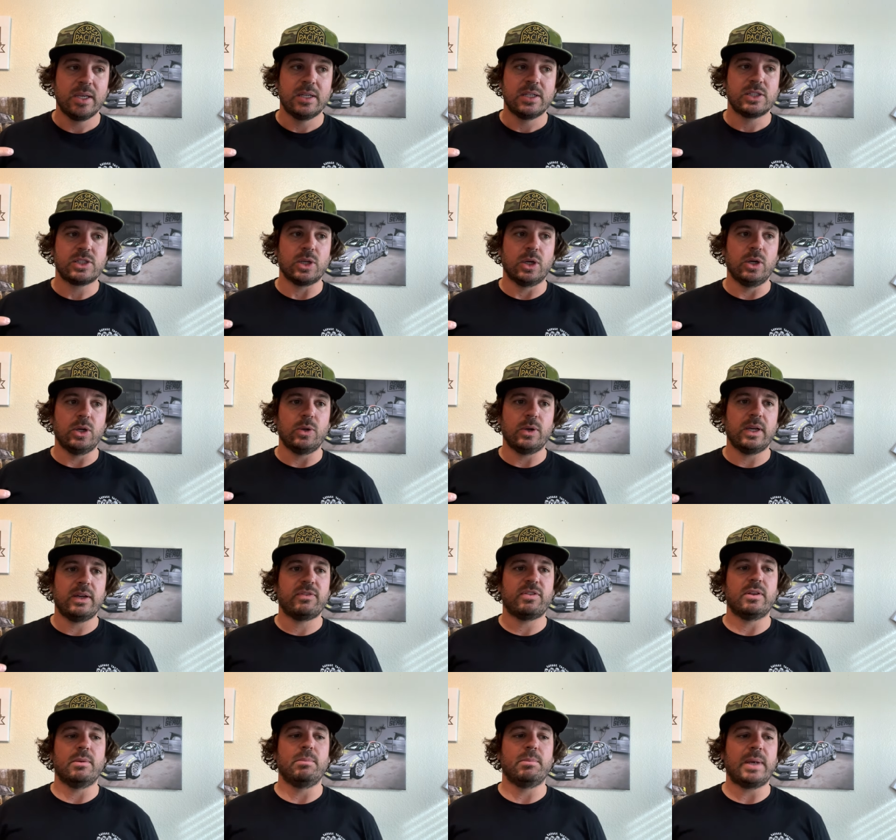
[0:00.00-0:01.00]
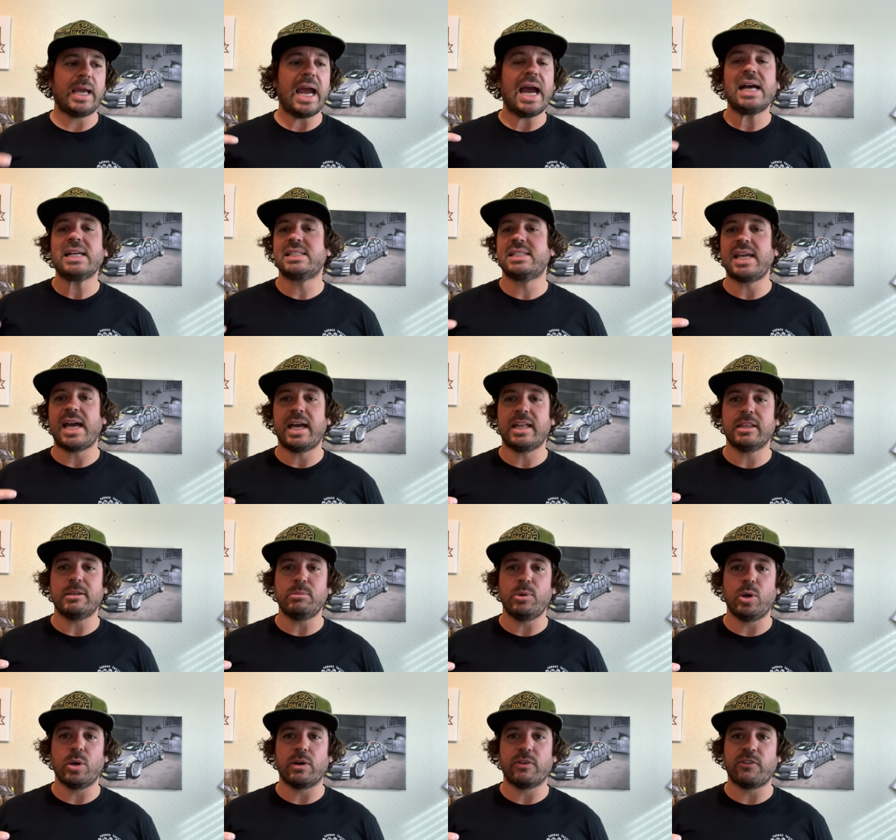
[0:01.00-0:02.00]
So if the gas sat in the
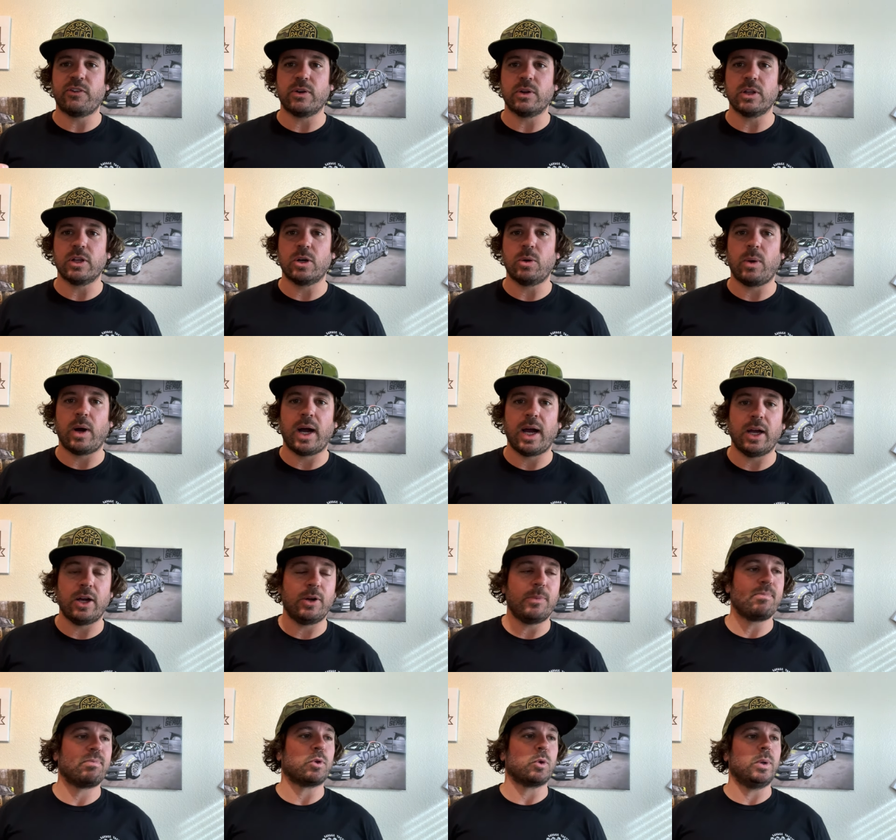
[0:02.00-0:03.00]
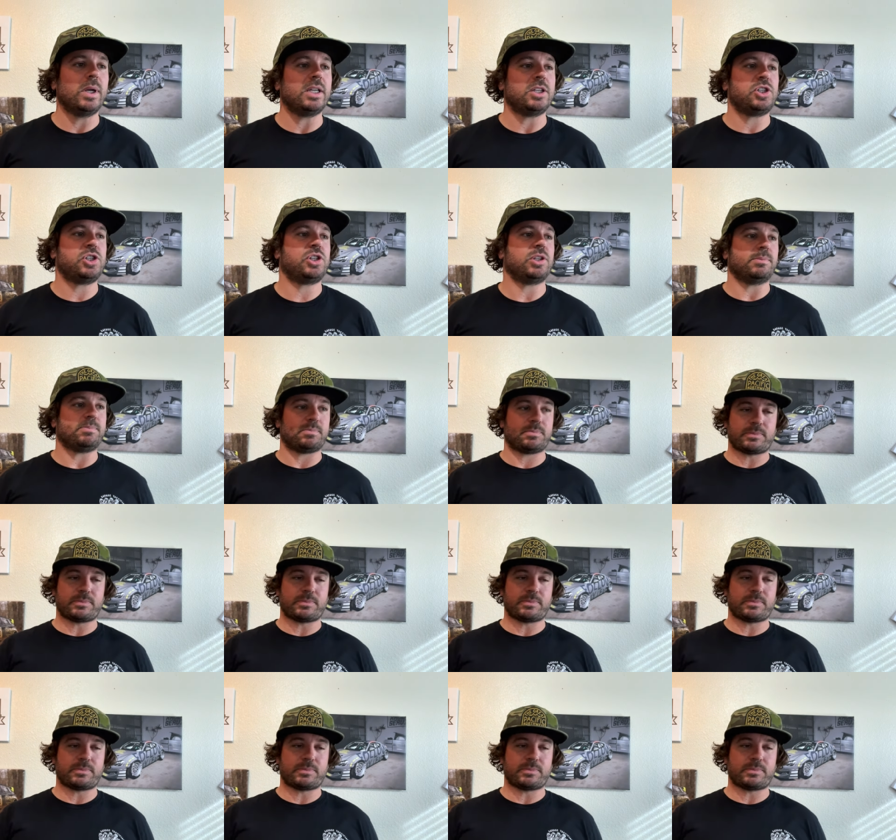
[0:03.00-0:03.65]
motor for a little while, which